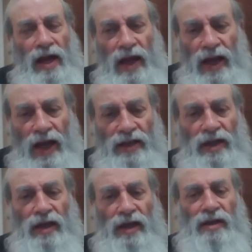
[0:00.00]
It has
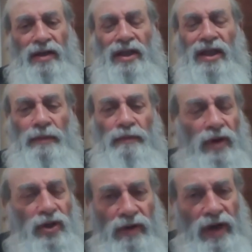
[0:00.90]
a
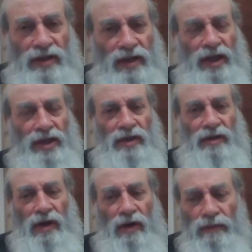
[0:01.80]
deeper
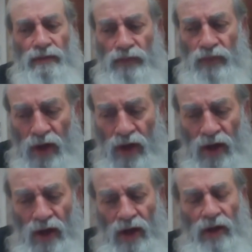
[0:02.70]
translation though.
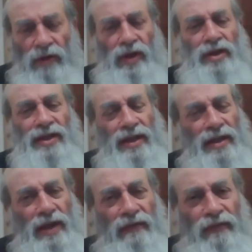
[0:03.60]

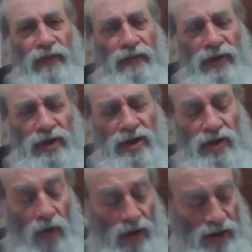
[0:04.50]
The
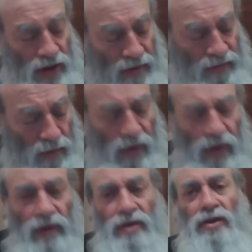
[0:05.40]
source of the
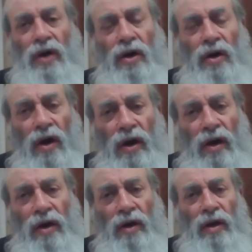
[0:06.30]
word
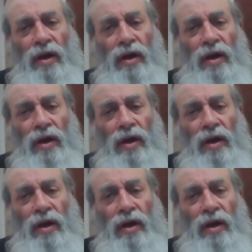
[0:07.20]
Zochar